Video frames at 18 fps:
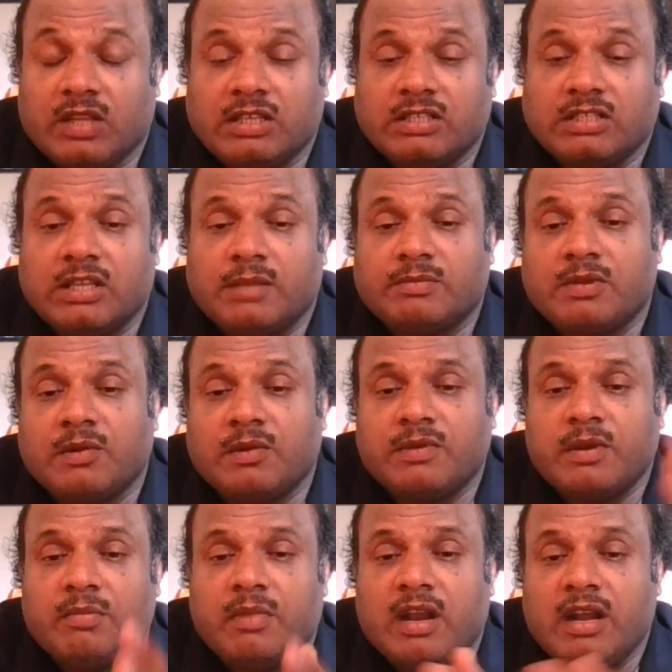
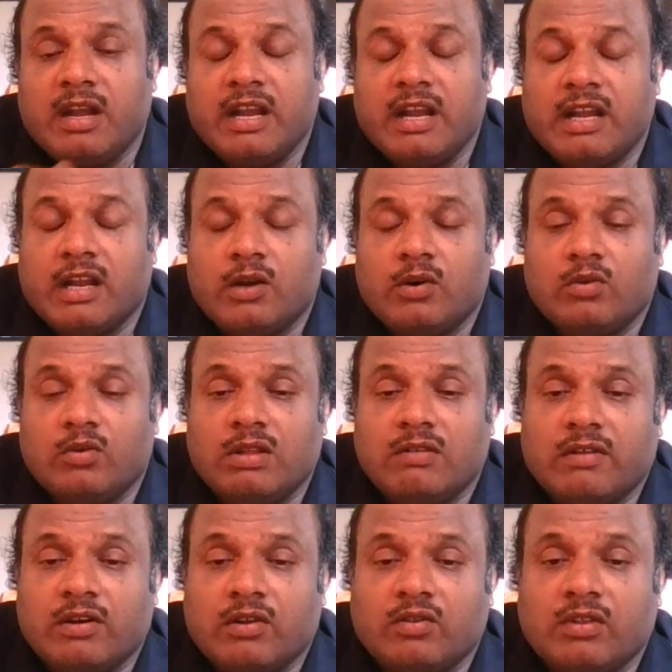subscription plan data to the
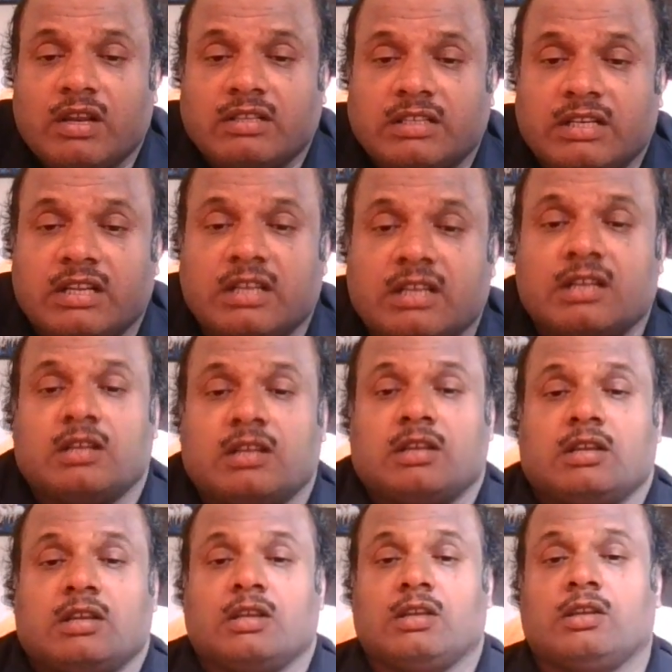Vadodara city.
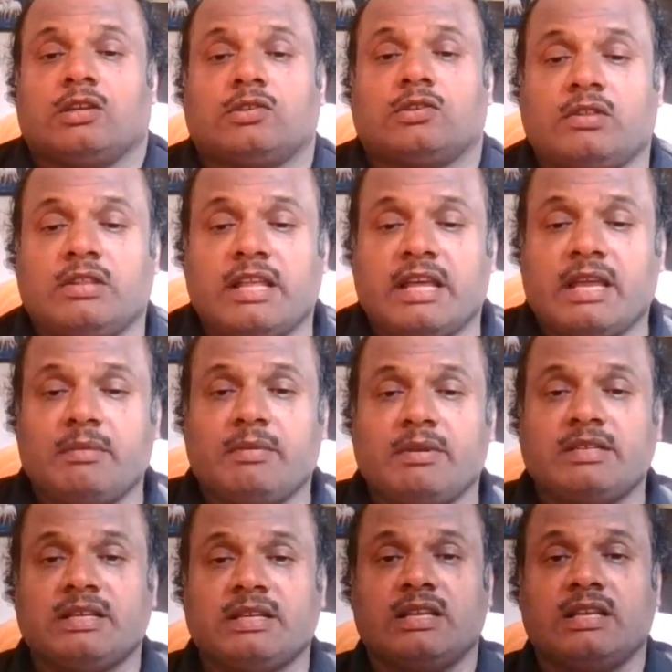So there
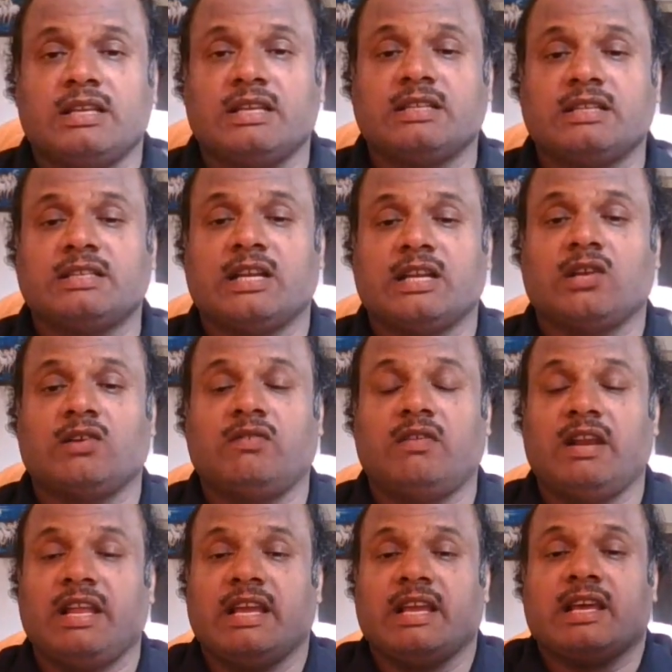basically set of
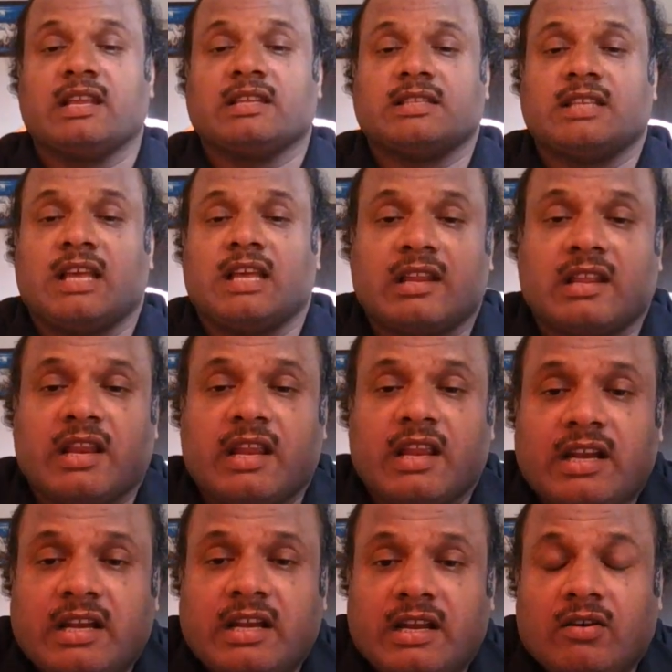layers are
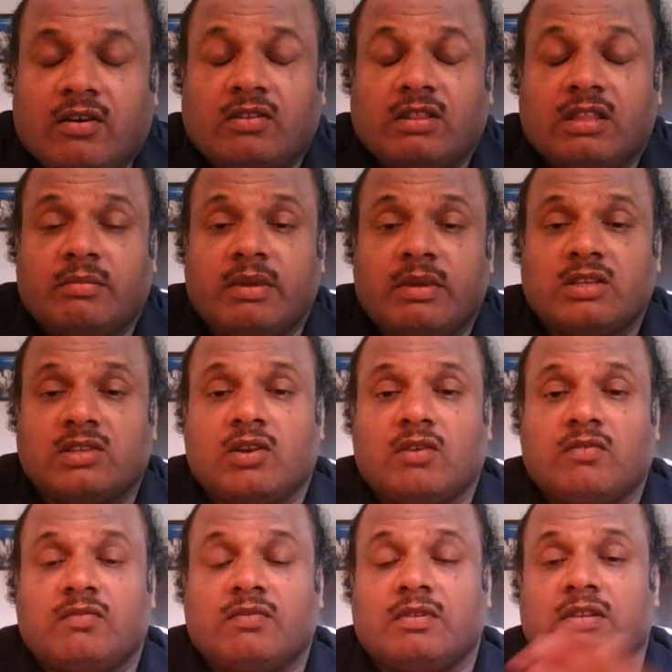created on the base
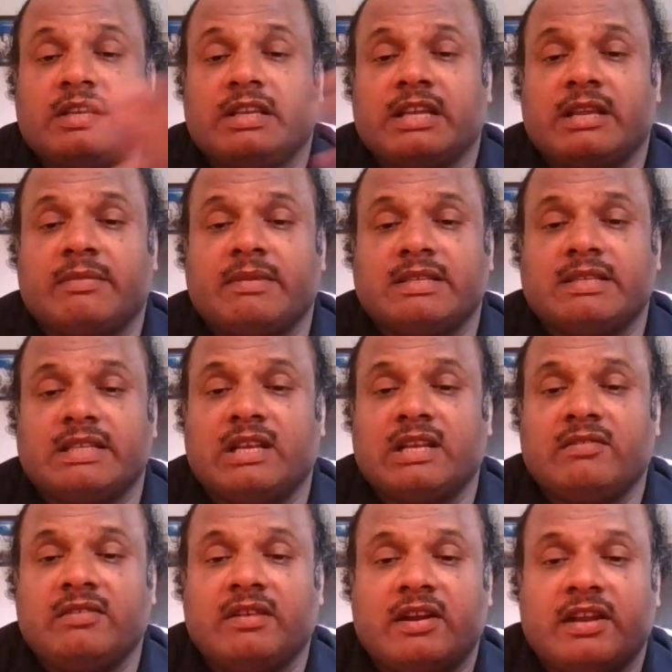of here basically
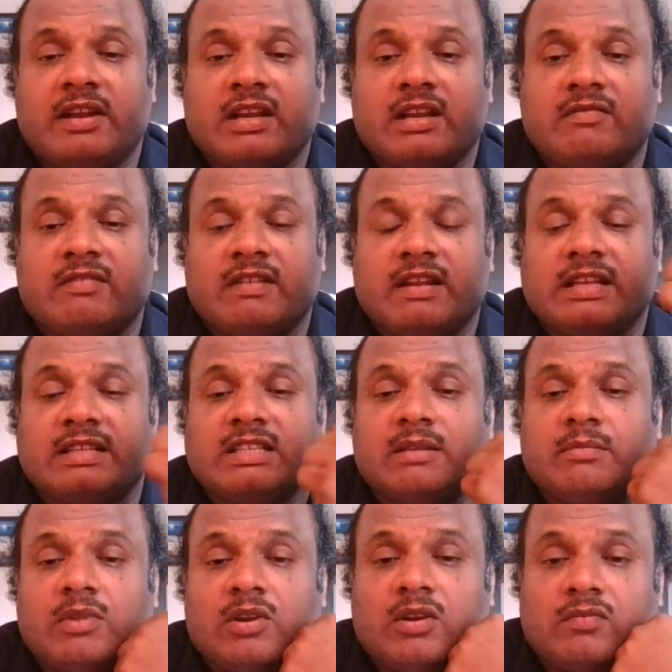we have taken one
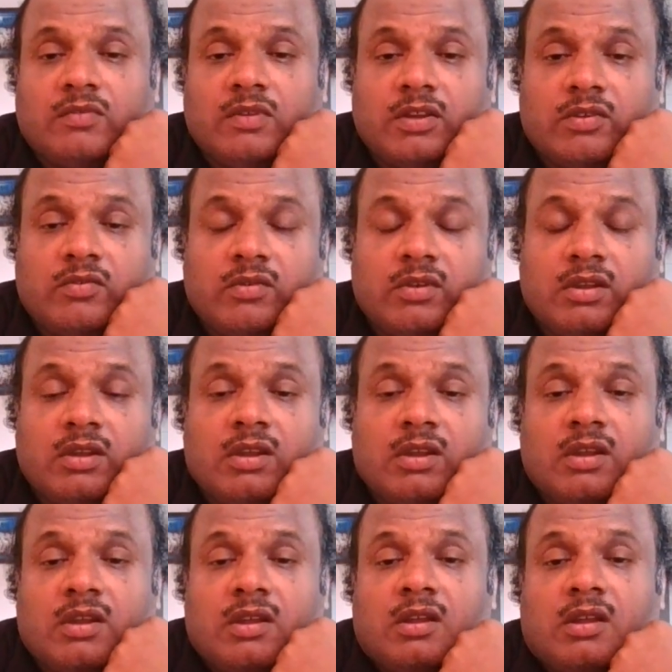example of the
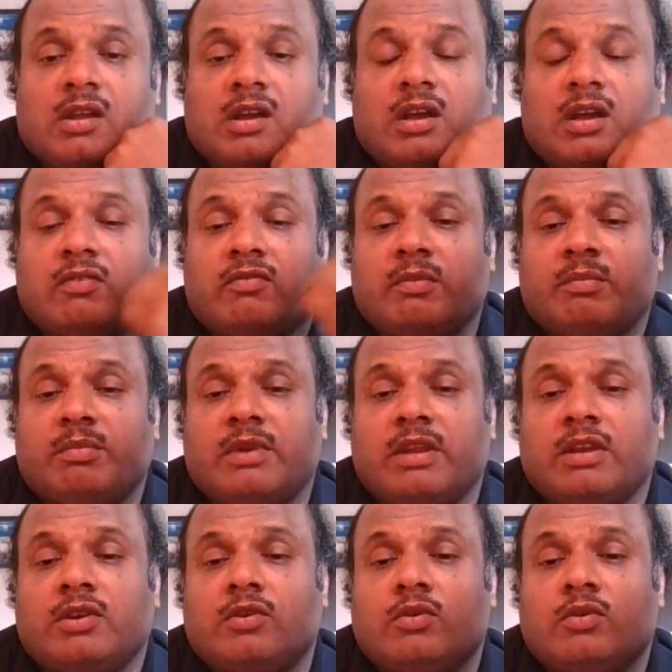15